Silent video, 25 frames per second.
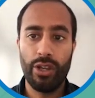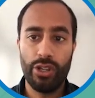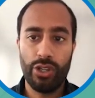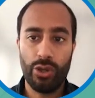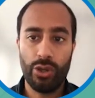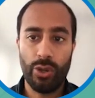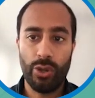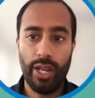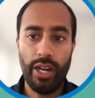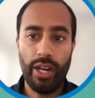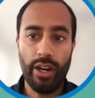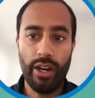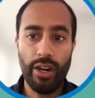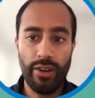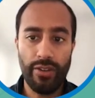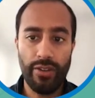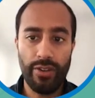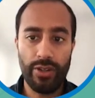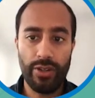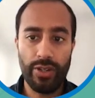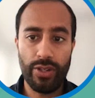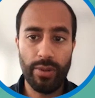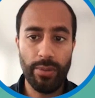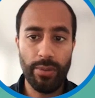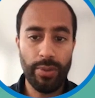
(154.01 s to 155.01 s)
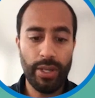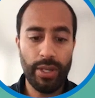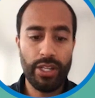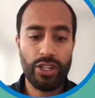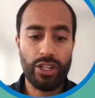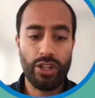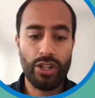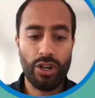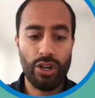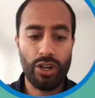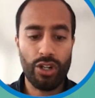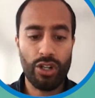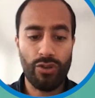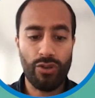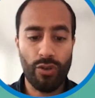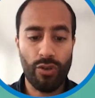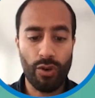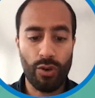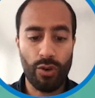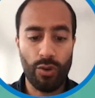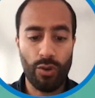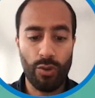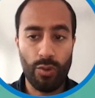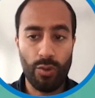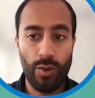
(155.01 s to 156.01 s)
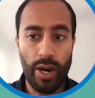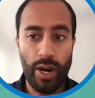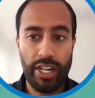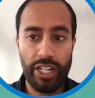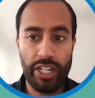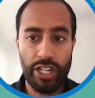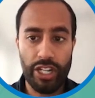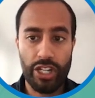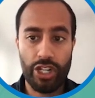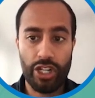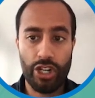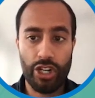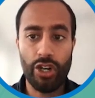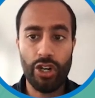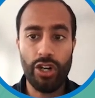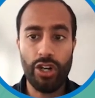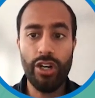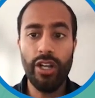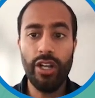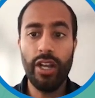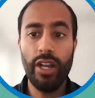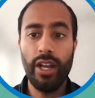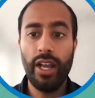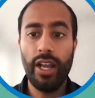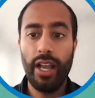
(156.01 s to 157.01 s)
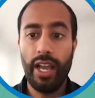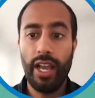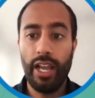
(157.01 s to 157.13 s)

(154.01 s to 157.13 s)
So here, if you simply search for registered,